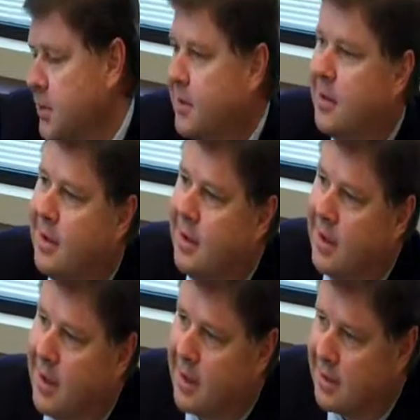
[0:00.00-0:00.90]
duty,
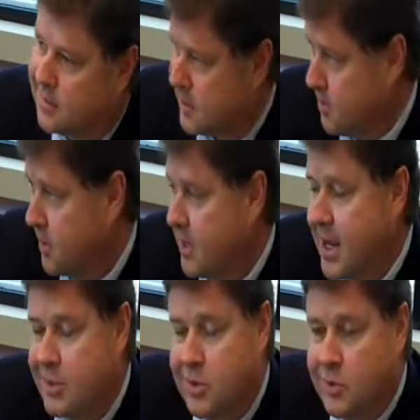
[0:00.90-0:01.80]
some of the
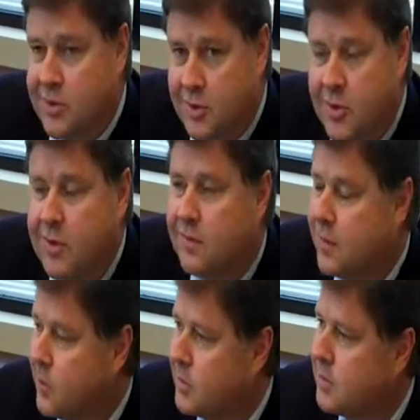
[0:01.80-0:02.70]
National Reserve
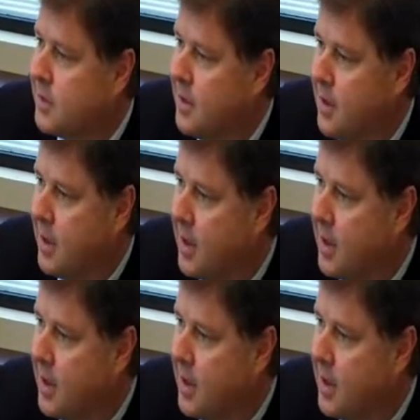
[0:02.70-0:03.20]
folks,